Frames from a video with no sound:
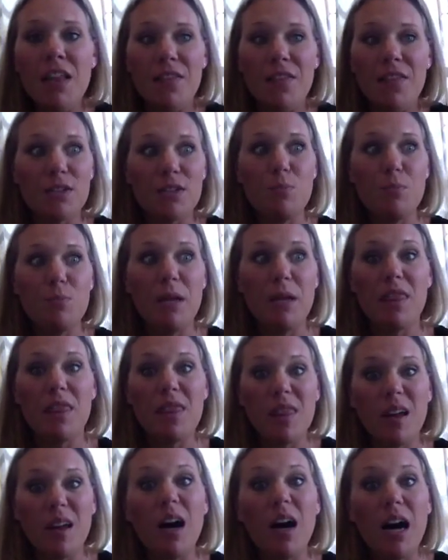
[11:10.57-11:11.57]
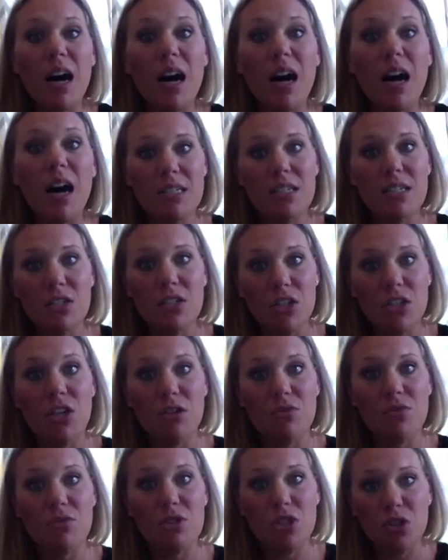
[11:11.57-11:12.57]
there's been thought
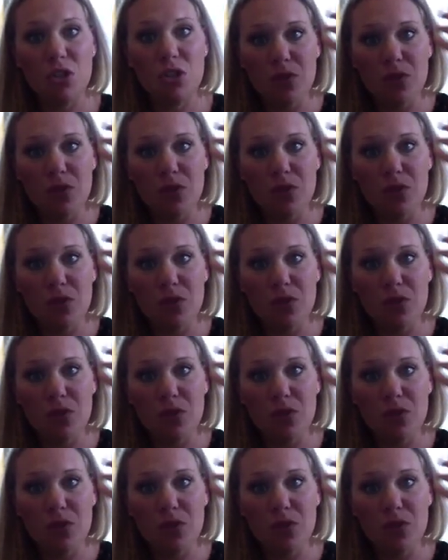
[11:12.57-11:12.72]
to it.